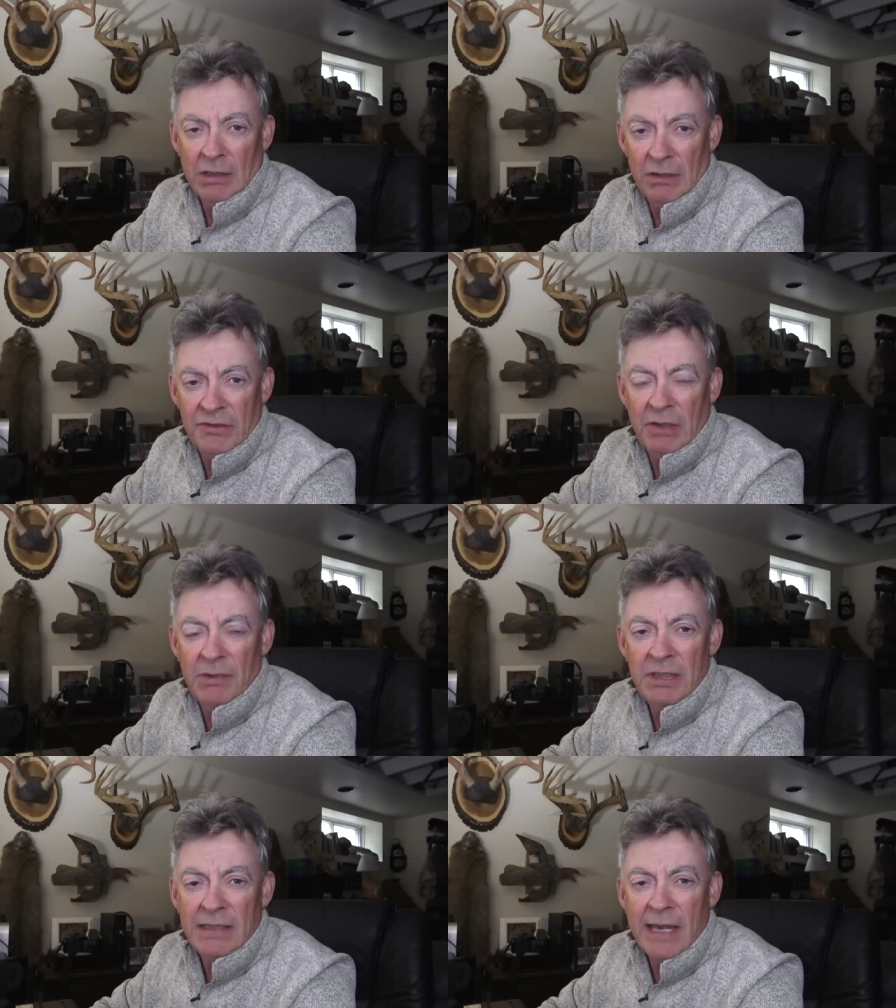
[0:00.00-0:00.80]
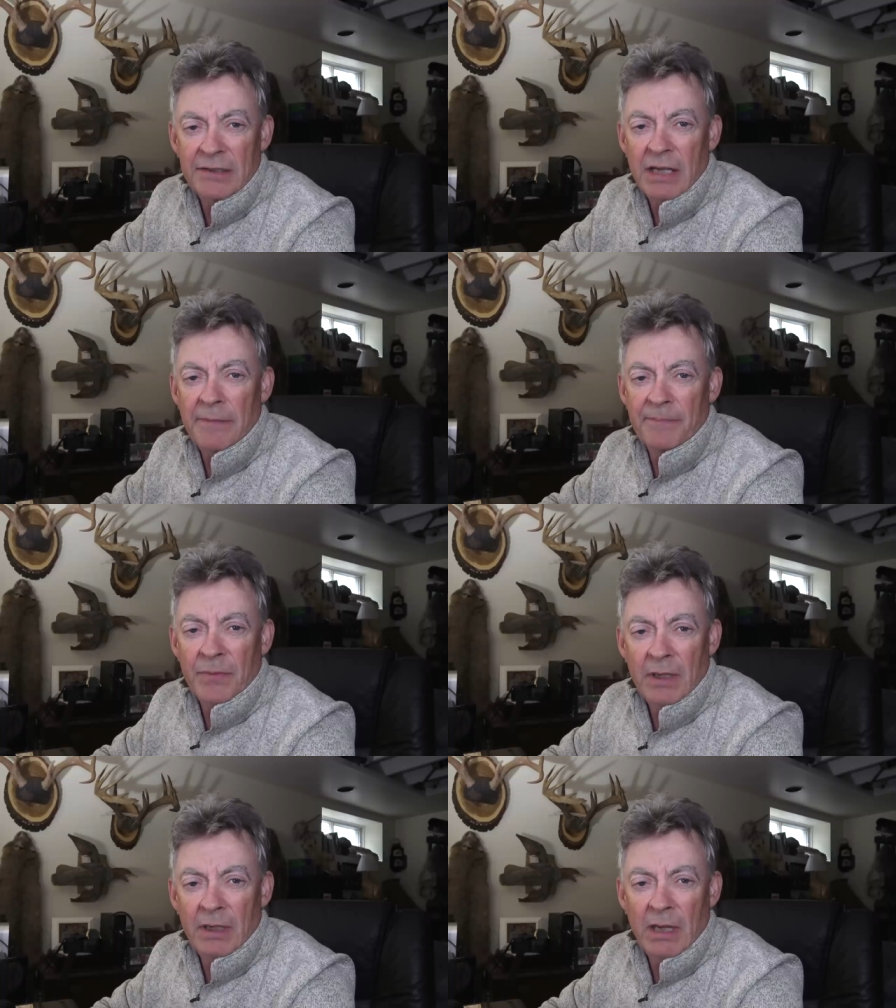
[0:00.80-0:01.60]
I called some of these guys up
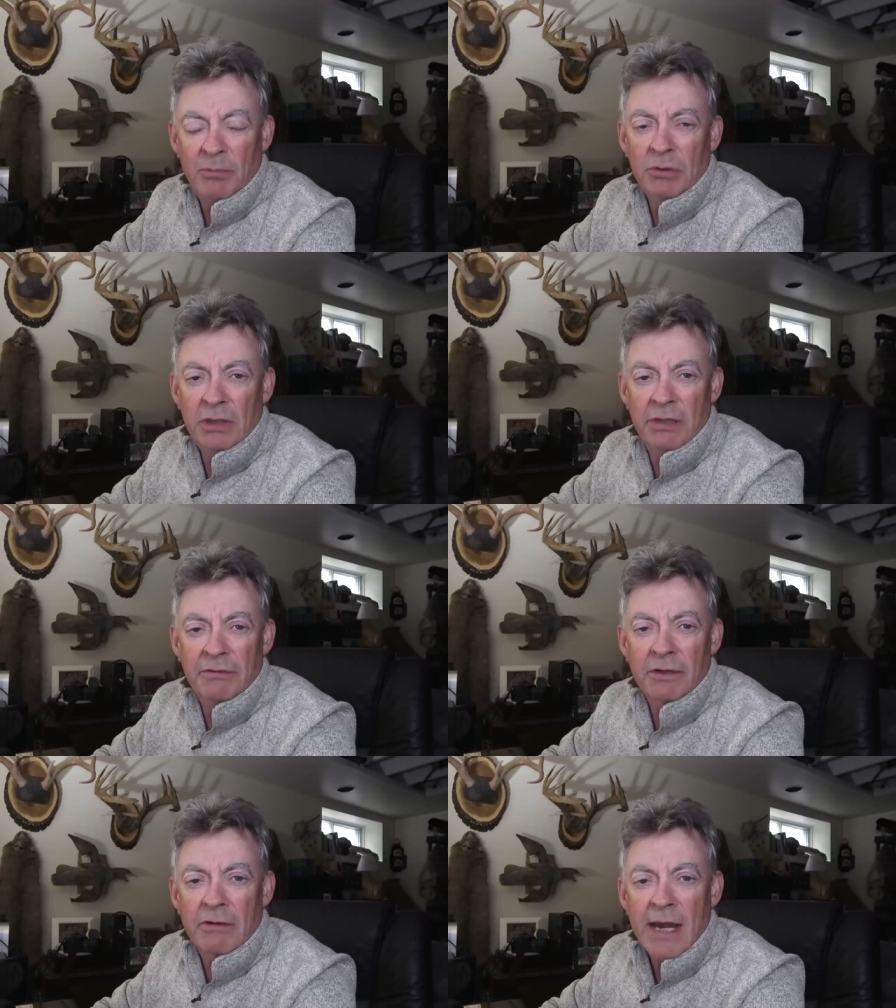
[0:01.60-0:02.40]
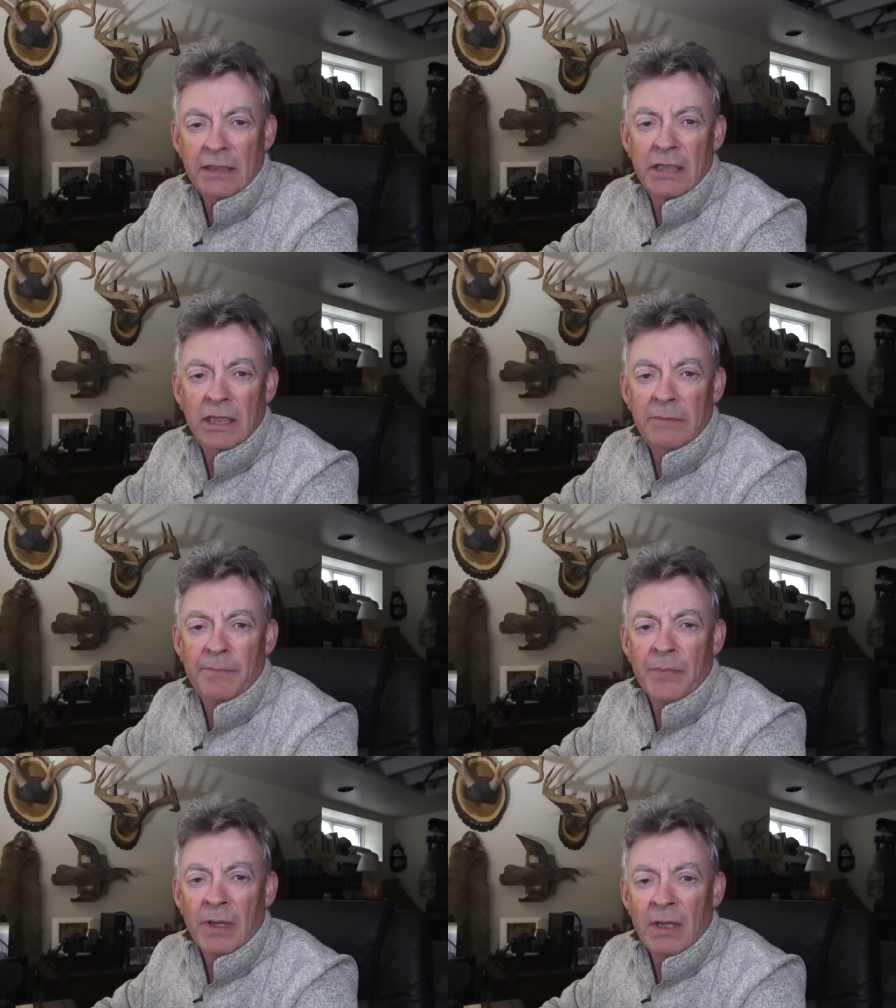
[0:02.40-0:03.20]
and I put together a crack team